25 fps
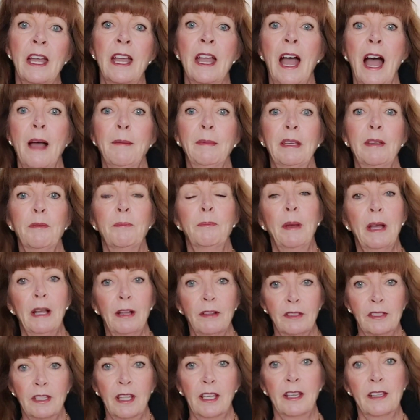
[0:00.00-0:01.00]
I mean,
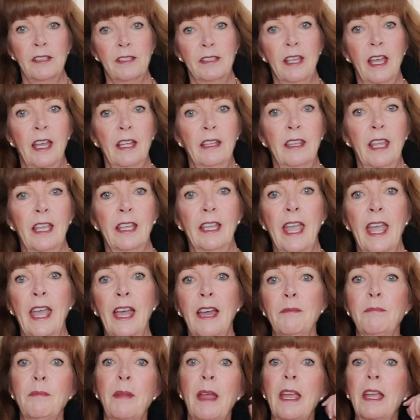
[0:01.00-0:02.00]
belts, like I said, they
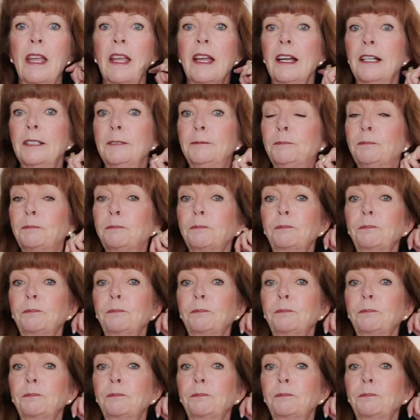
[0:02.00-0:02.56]
can make a